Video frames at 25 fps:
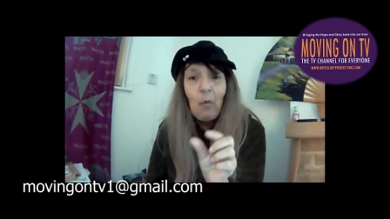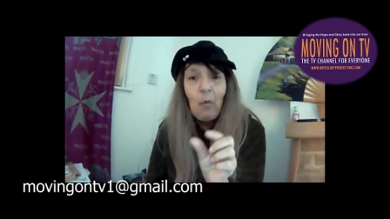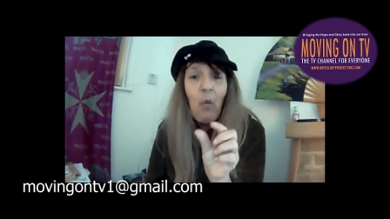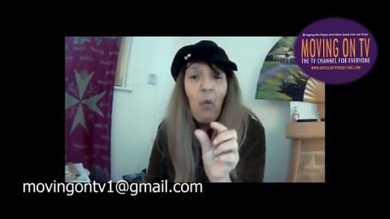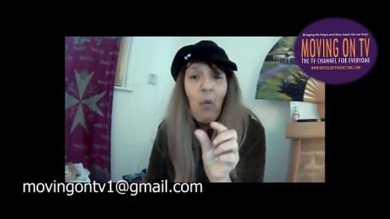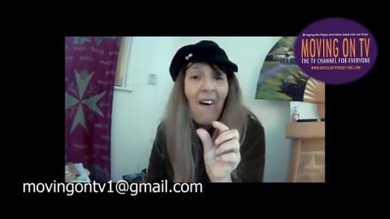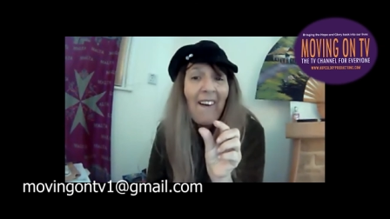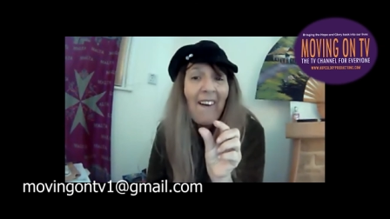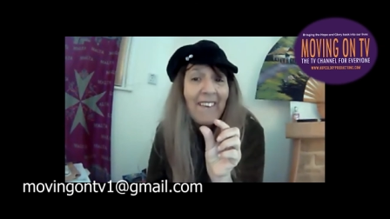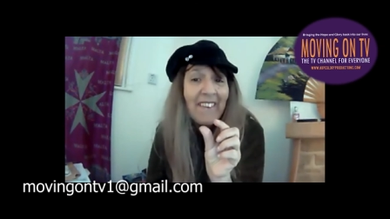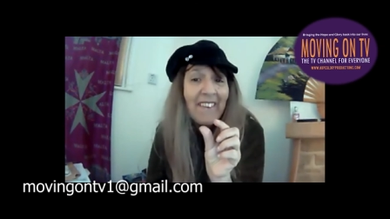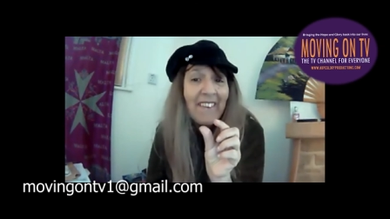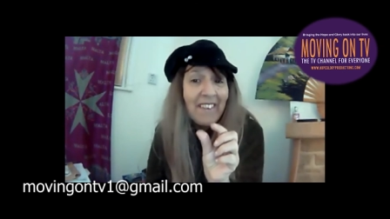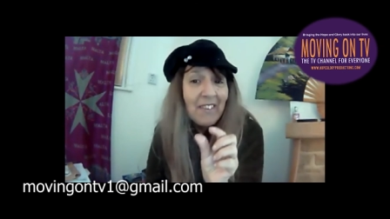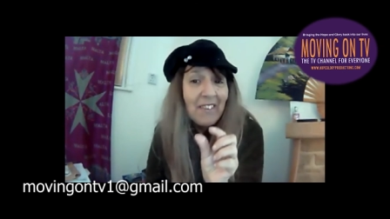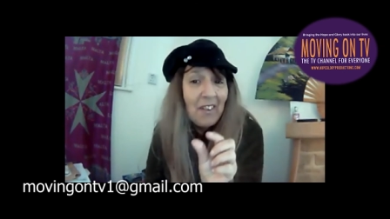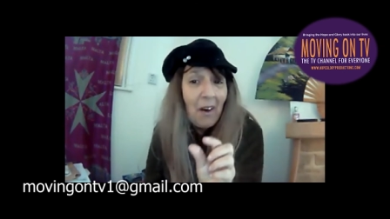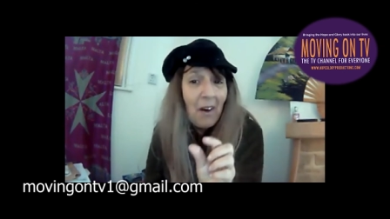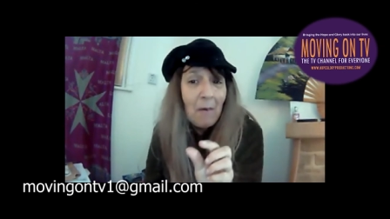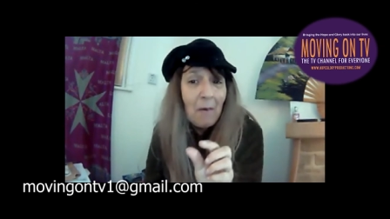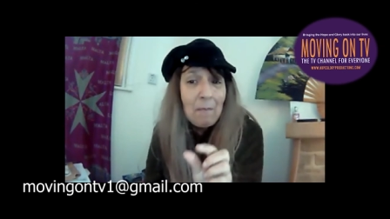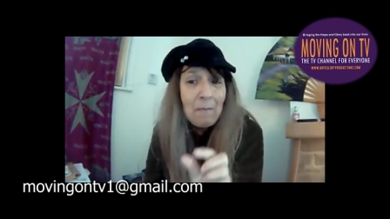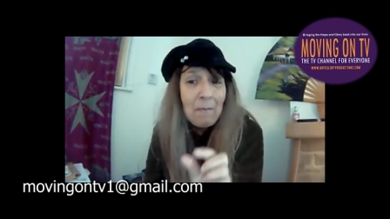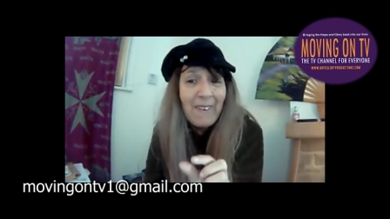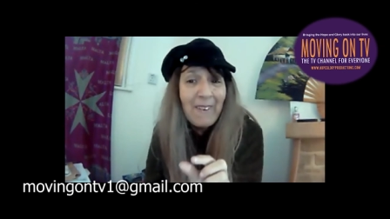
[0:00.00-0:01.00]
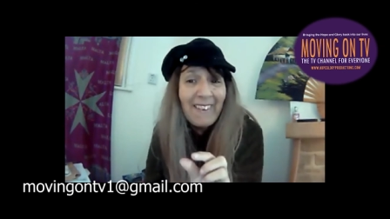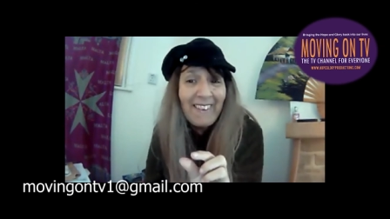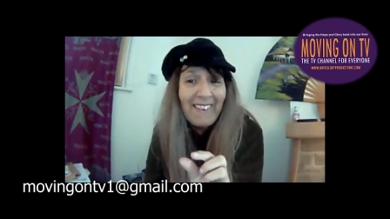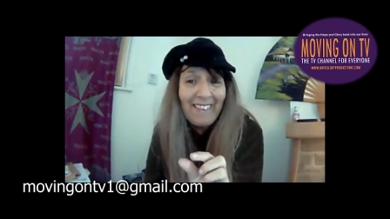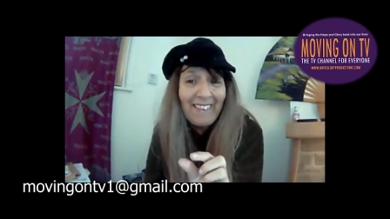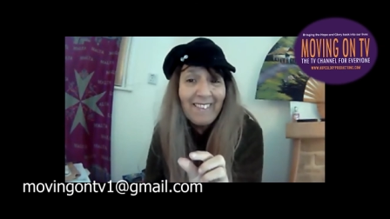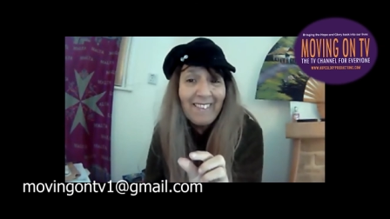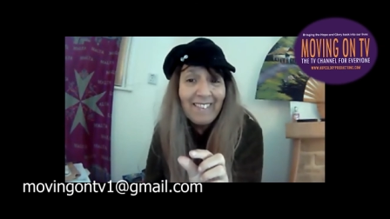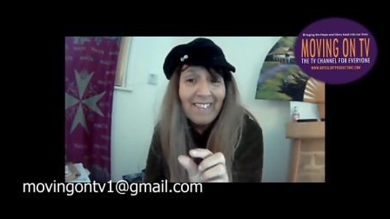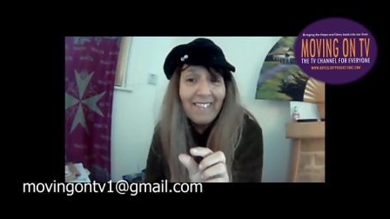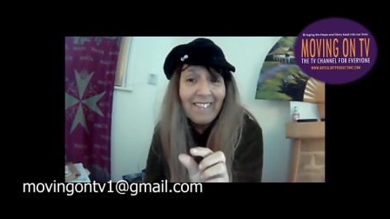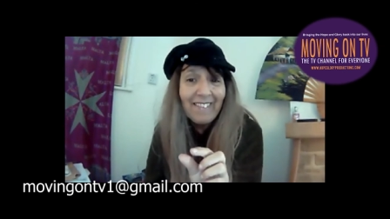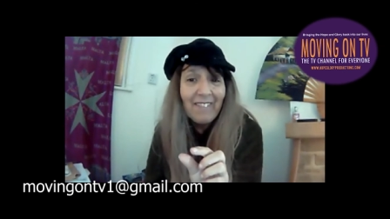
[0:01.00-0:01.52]
Why are you not at
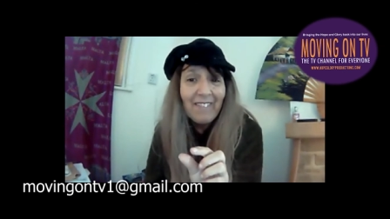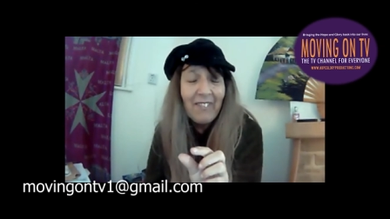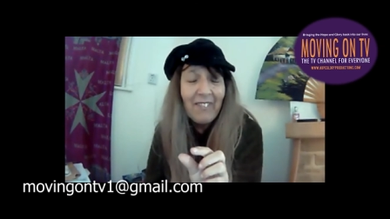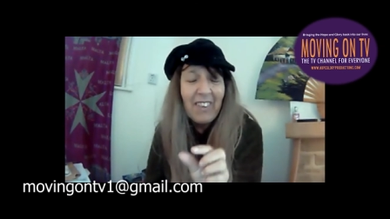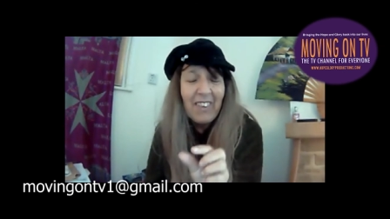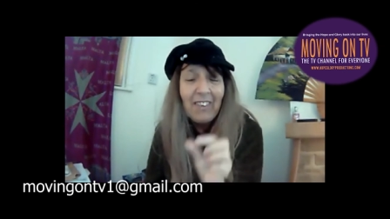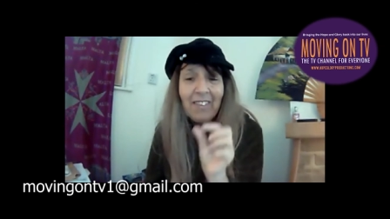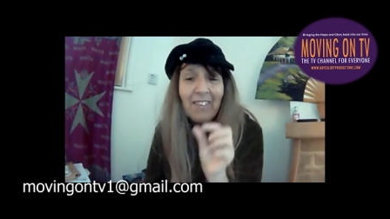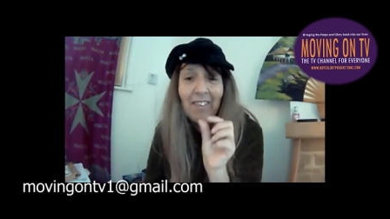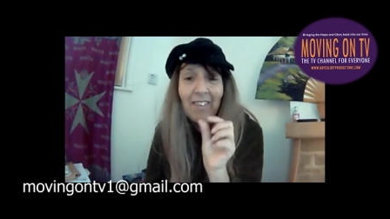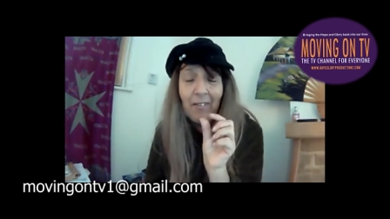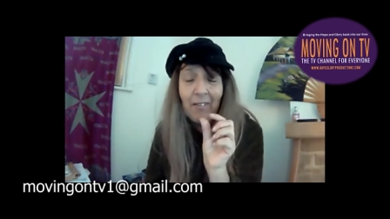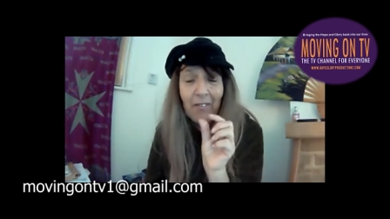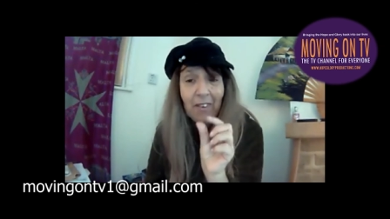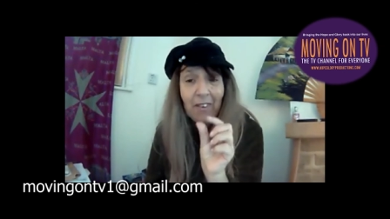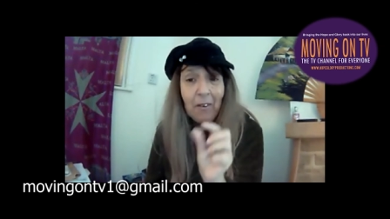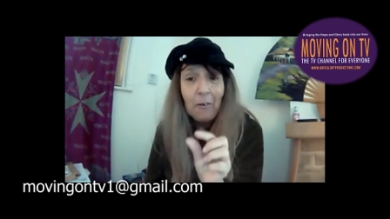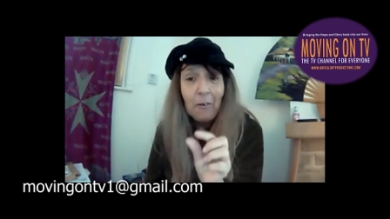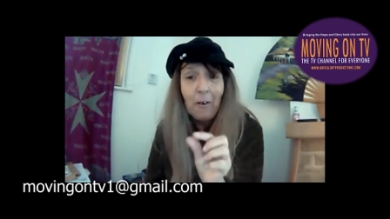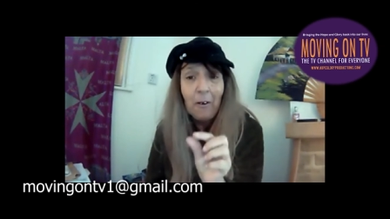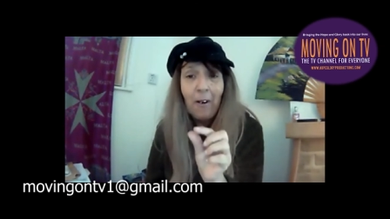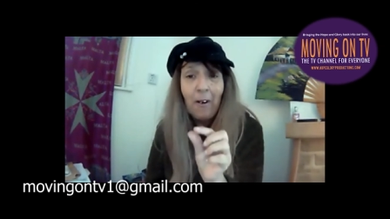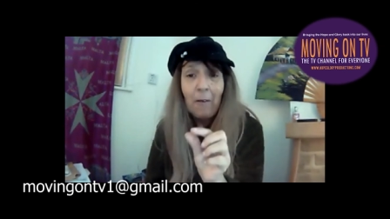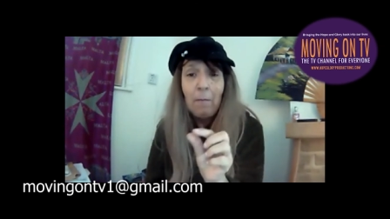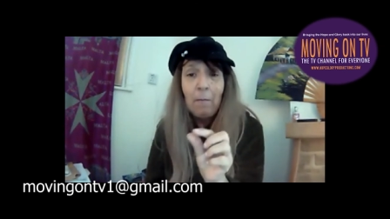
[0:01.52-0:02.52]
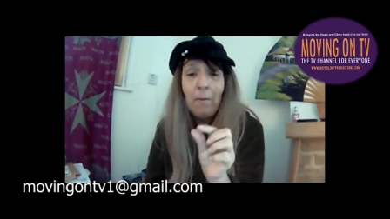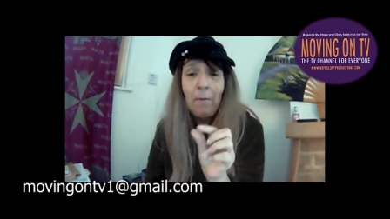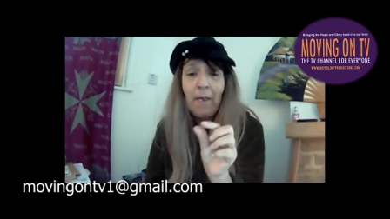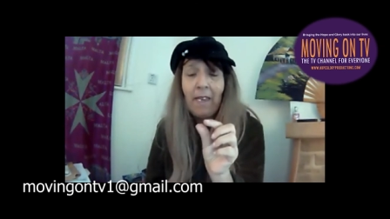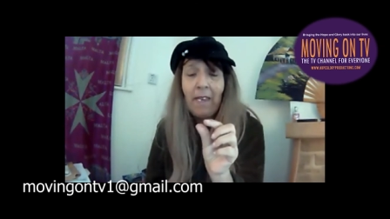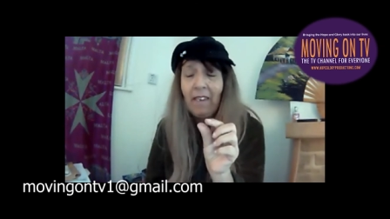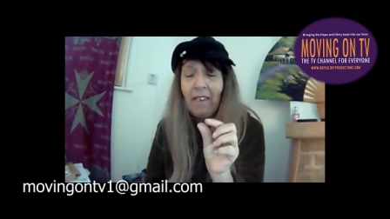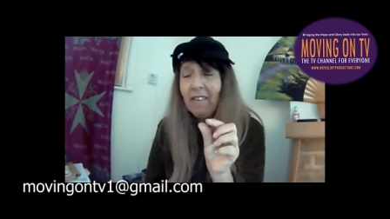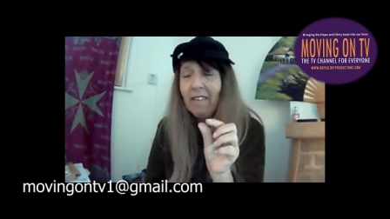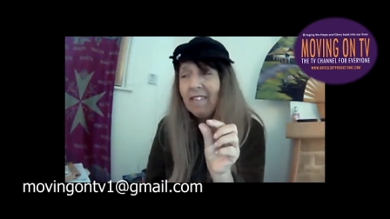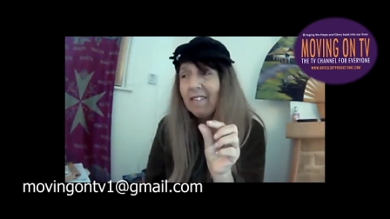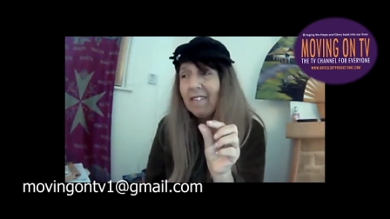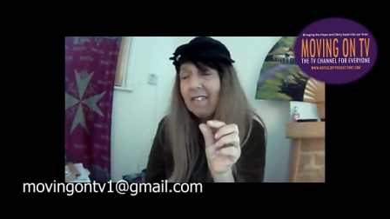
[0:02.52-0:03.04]
peace? Because if you were at
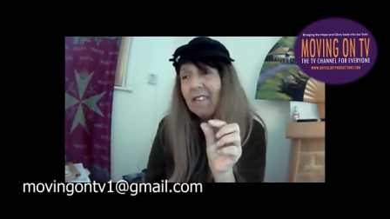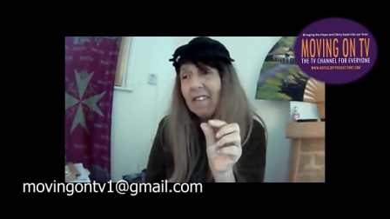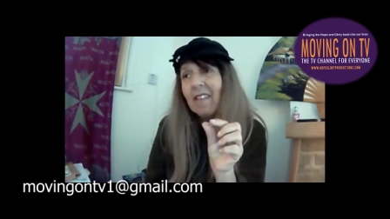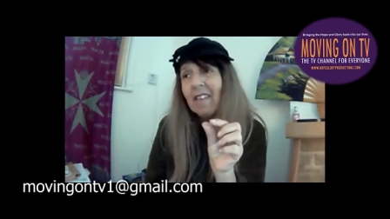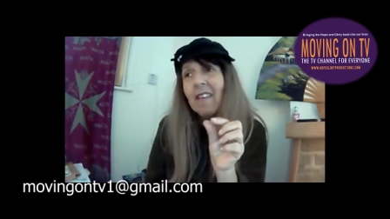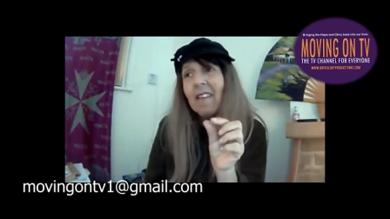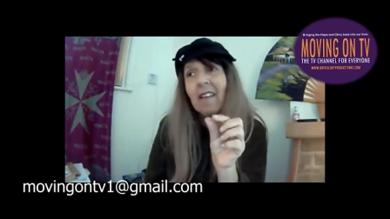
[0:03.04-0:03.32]
peace,